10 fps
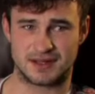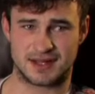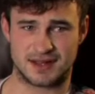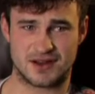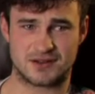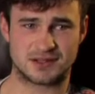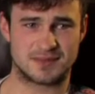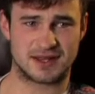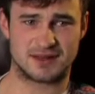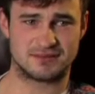that had always
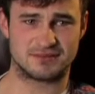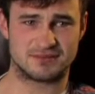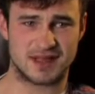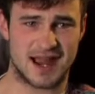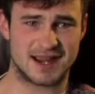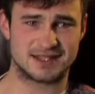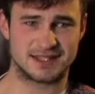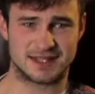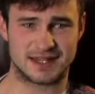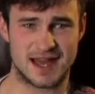been
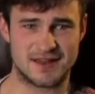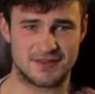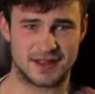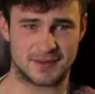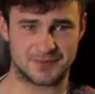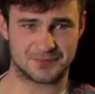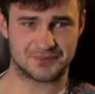hearty and laughing.